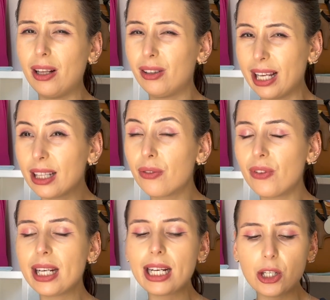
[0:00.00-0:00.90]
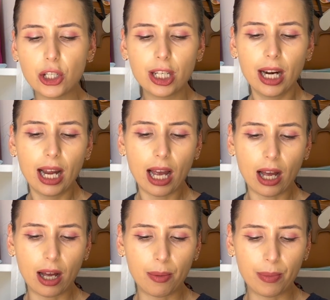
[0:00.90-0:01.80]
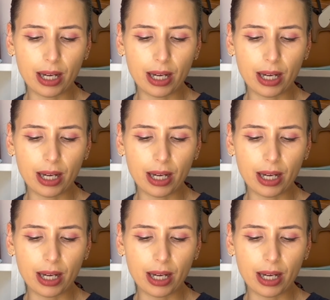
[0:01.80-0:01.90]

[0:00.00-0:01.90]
leather finish. Um,